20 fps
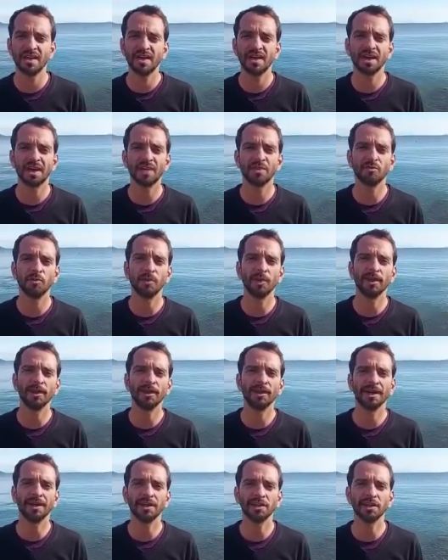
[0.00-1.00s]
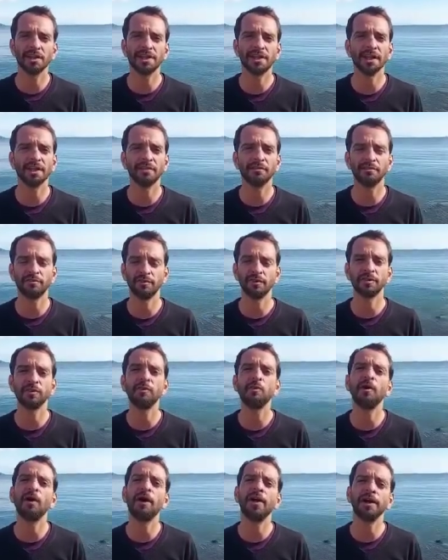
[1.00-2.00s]
as well as
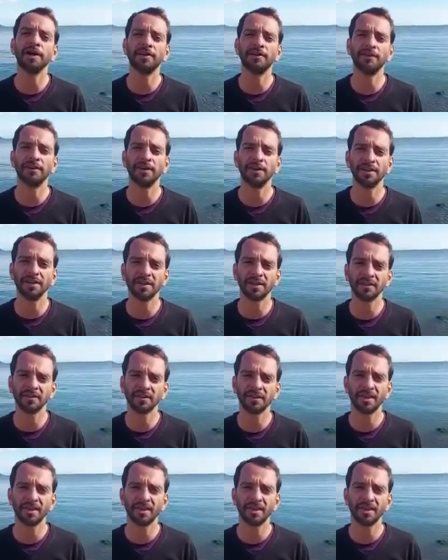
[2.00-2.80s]
self-inquiry,